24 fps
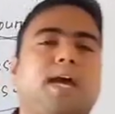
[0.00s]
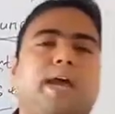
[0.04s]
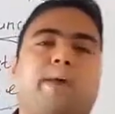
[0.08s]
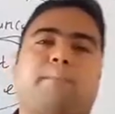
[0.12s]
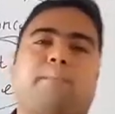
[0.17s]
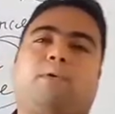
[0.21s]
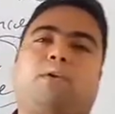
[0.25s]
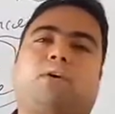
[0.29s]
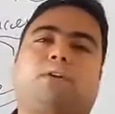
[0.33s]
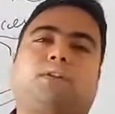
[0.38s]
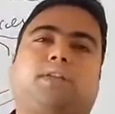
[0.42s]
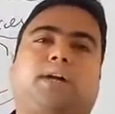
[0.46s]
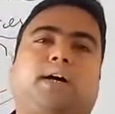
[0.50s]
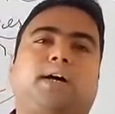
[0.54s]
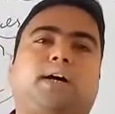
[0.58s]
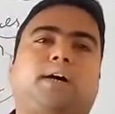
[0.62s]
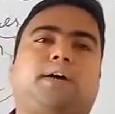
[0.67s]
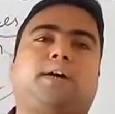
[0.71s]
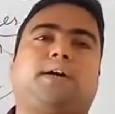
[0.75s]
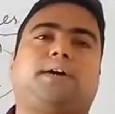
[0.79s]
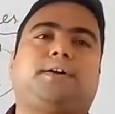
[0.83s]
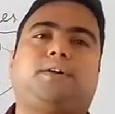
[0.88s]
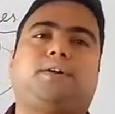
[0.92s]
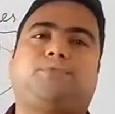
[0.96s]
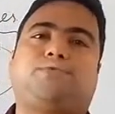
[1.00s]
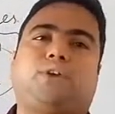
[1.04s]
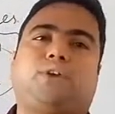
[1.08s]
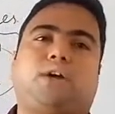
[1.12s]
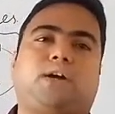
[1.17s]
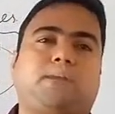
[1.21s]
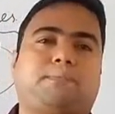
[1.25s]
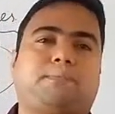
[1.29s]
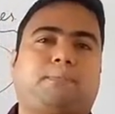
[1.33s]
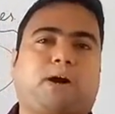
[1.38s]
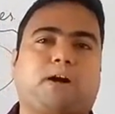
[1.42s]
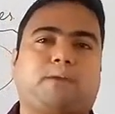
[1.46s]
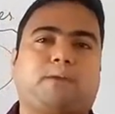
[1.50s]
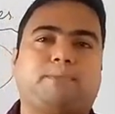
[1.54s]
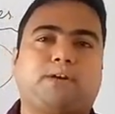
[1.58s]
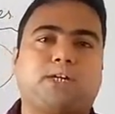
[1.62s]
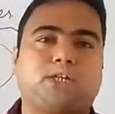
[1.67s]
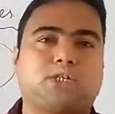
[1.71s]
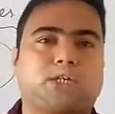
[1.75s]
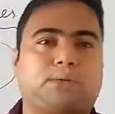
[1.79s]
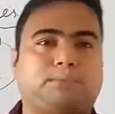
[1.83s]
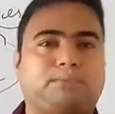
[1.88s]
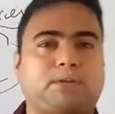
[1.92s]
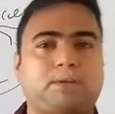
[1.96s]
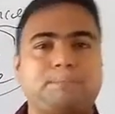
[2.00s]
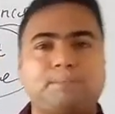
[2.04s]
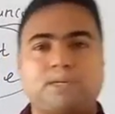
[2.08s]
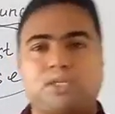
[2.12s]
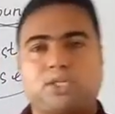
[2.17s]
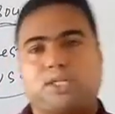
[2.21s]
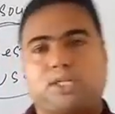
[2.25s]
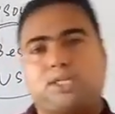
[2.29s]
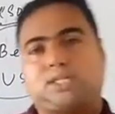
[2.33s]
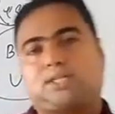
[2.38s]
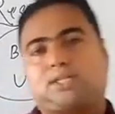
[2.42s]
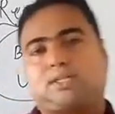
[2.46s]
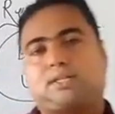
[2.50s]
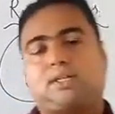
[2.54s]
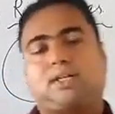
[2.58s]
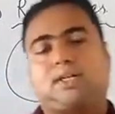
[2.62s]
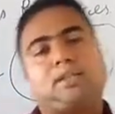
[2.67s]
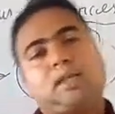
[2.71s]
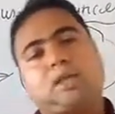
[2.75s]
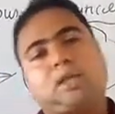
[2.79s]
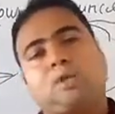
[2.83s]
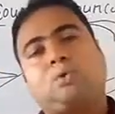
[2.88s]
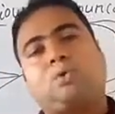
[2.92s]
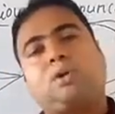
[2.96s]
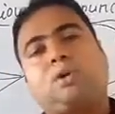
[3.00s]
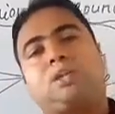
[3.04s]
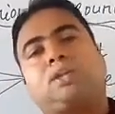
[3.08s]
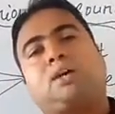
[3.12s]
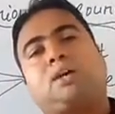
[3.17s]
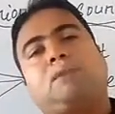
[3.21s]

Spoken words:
among the different departments of the business. Then only the